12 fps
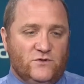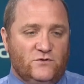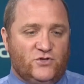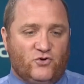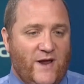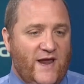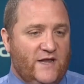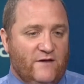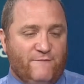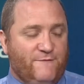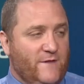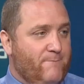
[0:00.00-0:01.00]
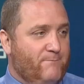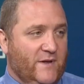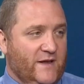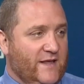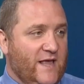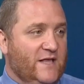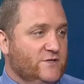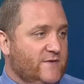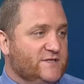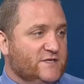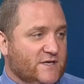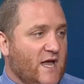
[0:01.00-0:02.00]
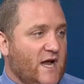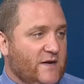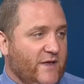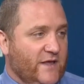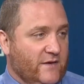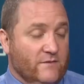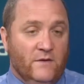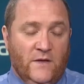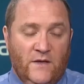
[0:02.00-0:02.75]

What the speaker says: trade and flip and engage in this economy. And